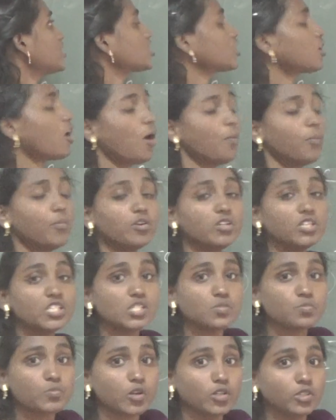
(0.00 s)
compound
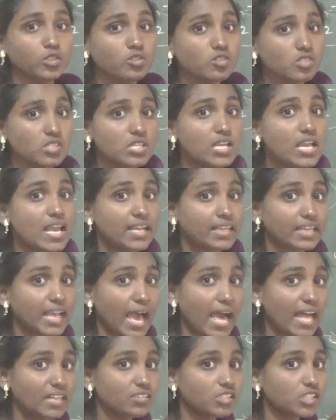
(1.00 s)
is produced?
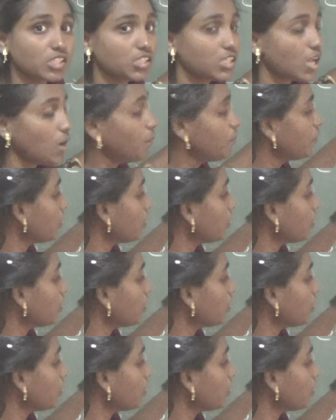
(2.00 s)
Calcium